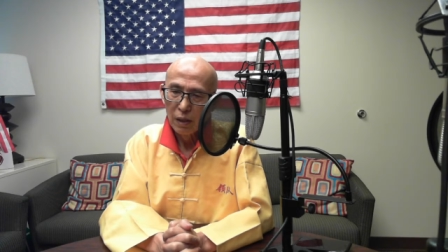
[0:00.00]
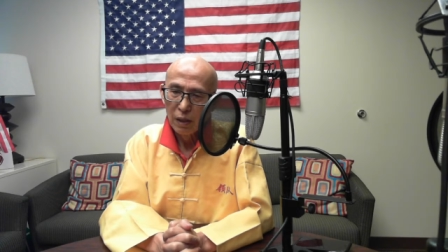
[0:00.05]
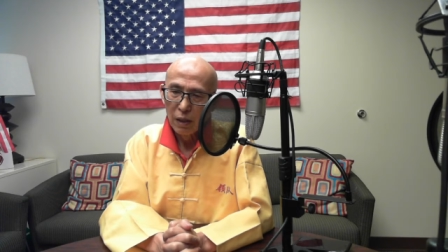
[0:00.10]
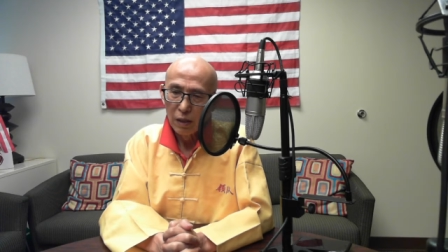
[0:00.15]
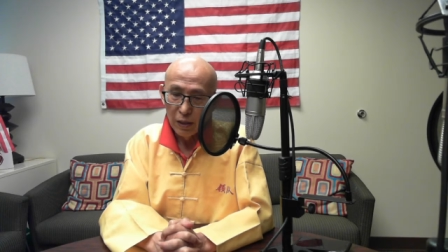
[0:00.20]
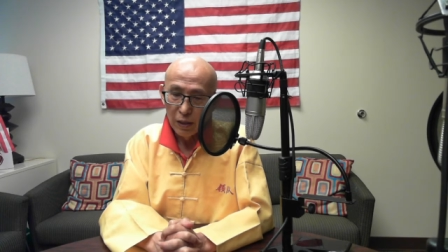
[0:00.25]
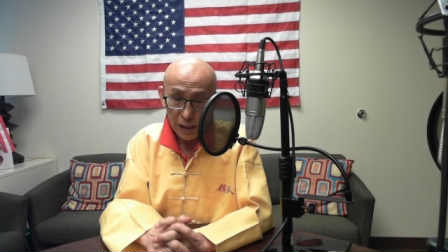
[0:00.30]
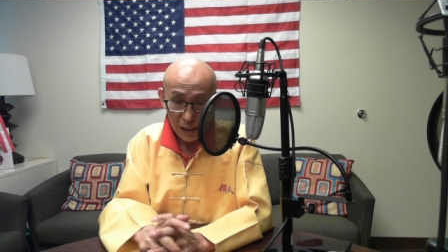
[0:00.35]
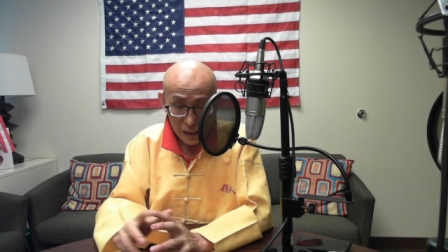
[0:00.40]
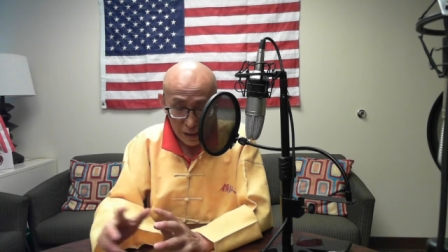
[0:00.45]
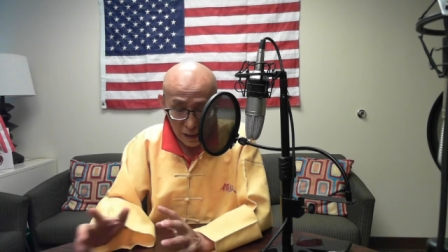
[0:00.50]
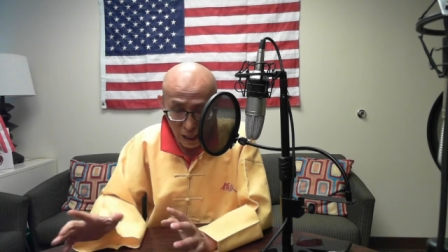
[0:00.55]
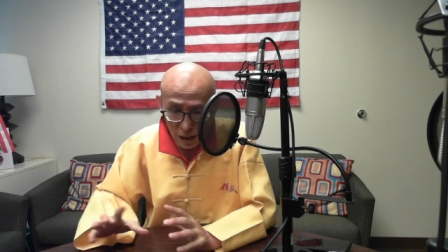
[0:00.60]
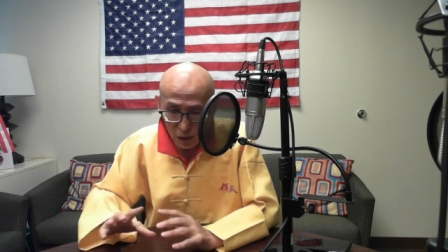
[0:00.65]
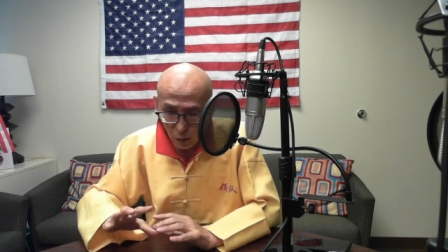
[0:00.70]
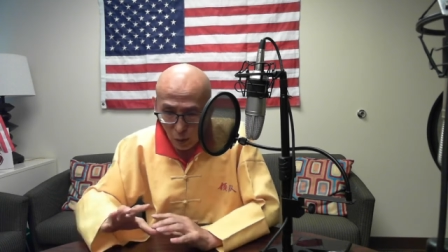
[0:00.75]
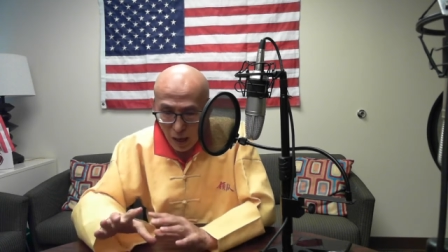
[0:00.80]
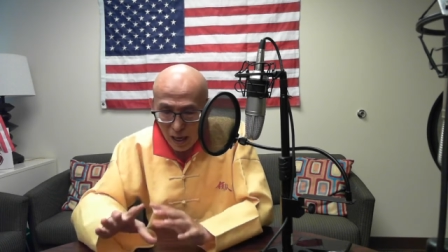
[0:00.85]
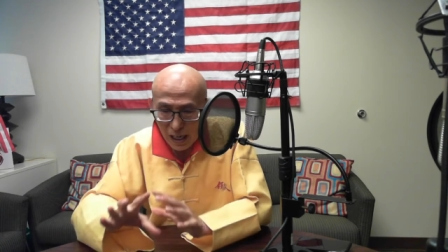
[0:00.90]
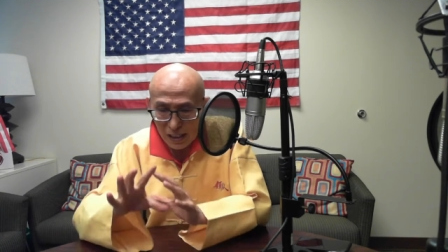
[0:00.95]
There's another
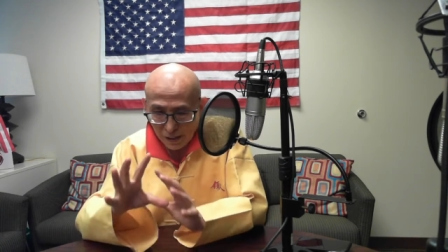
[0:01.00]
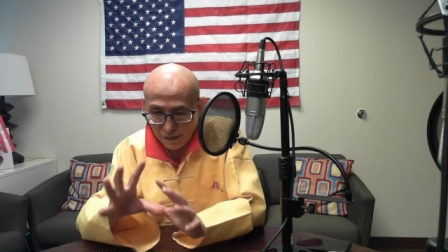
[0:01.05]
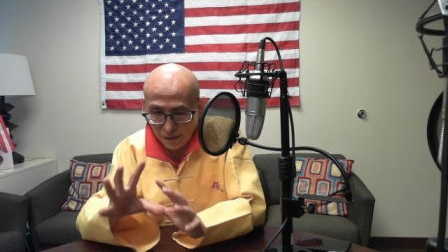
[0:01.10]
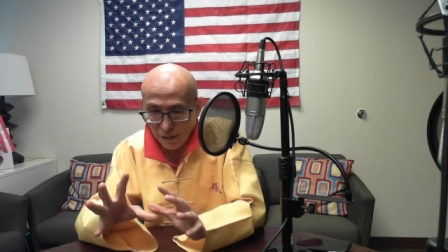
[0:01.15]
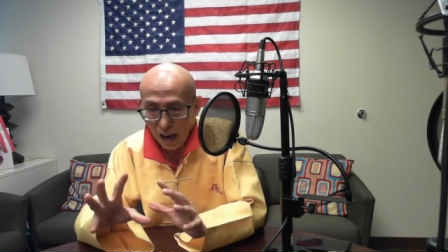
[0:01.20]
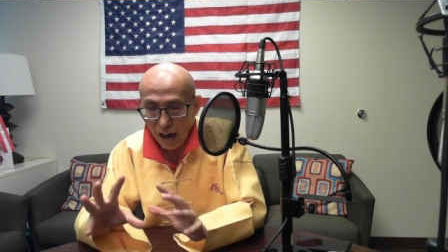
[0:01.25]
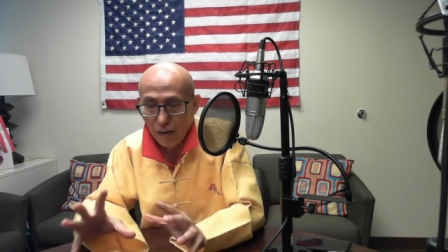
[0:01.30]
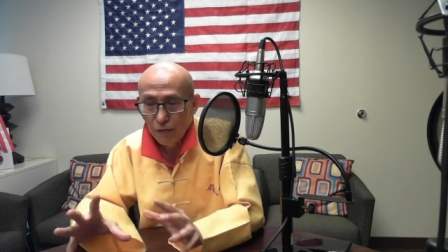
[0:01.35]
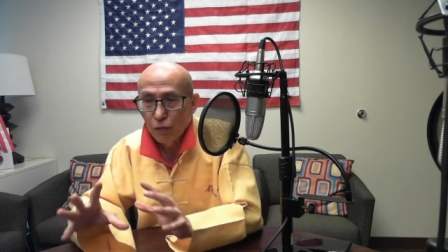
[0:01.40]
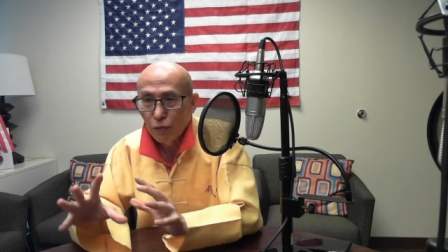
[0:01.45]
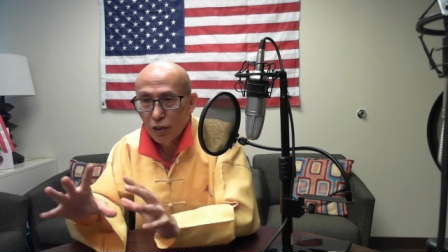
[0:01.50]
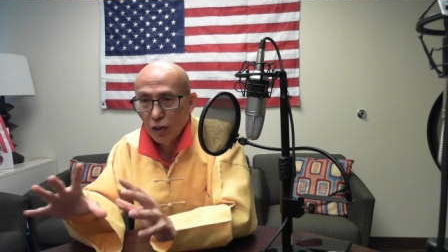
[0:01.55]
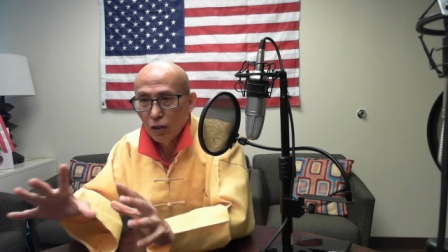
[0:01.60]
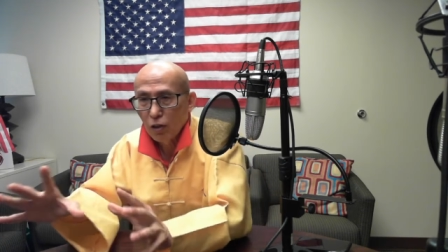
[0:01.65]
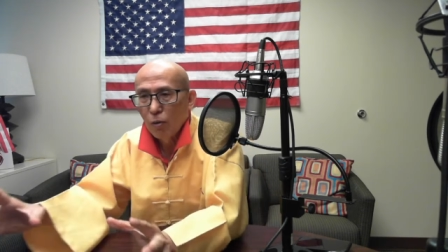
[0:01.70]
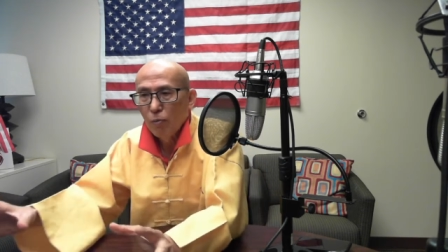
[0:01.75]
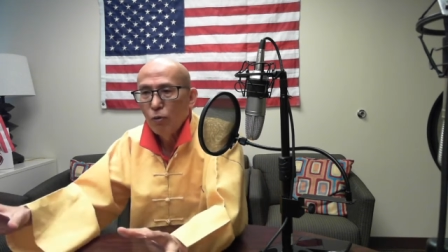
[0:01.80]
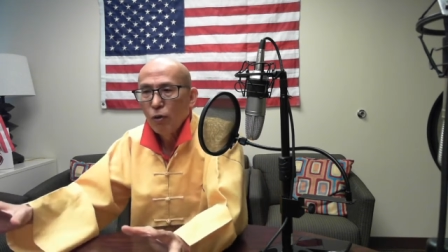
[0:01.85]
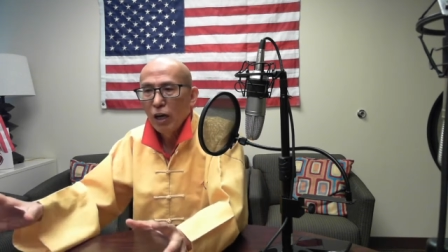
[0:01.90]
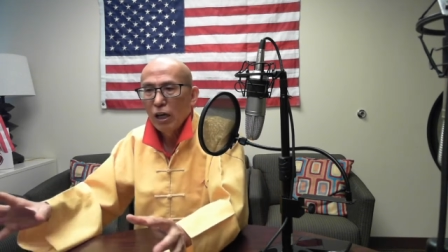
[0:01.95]
way, survival of the
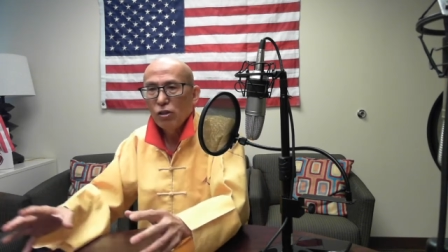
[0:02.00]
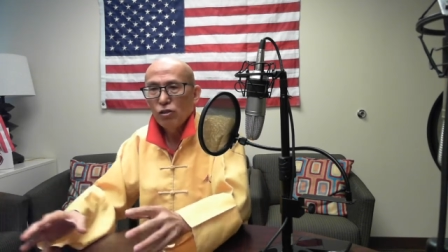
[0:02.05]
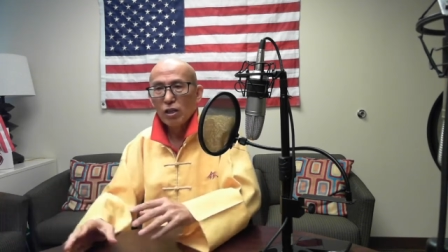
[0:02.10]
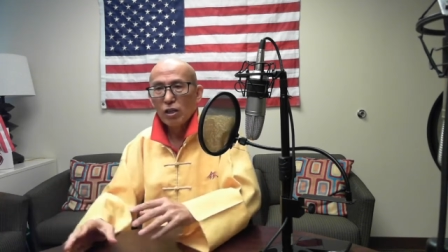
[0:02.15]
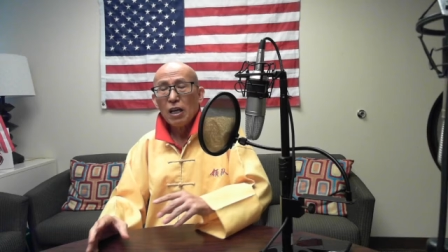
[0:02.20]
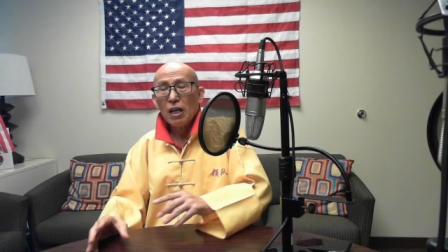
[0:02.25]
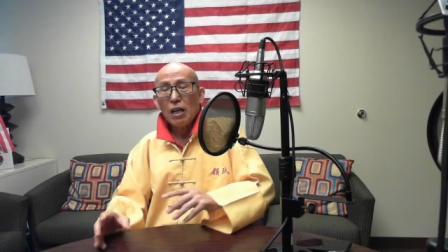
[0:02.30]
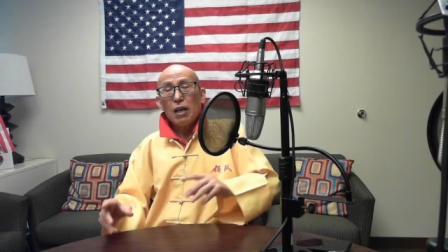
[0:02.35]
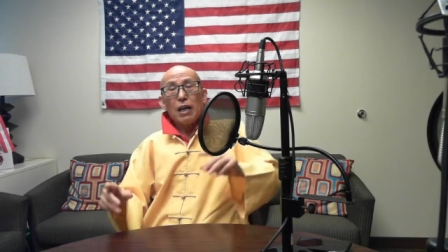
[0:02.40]
corporation.